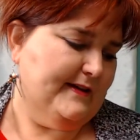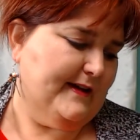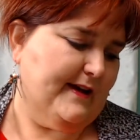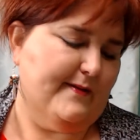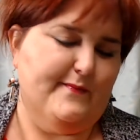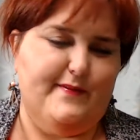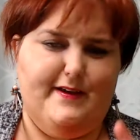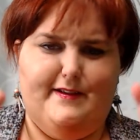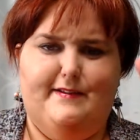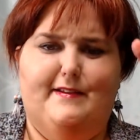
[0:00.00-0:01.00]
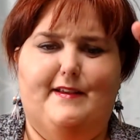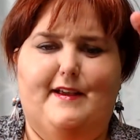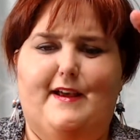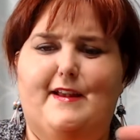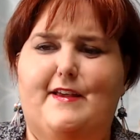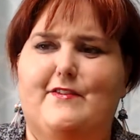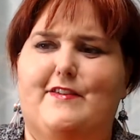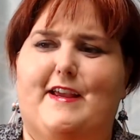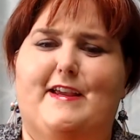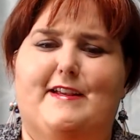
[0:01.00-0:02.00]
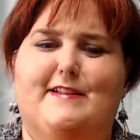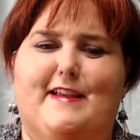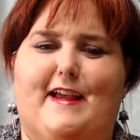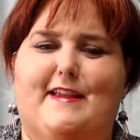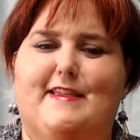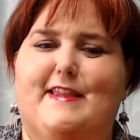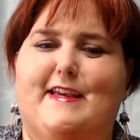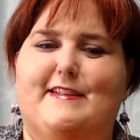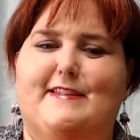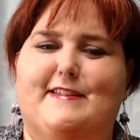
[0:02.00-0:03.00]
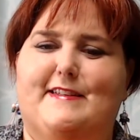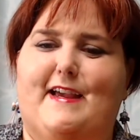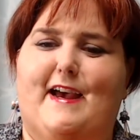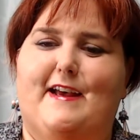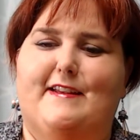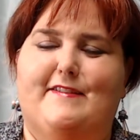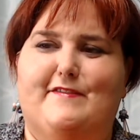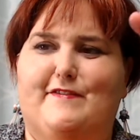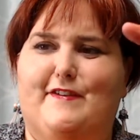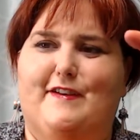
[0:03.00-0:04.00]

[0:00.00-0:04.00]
And another thing is like this kind of,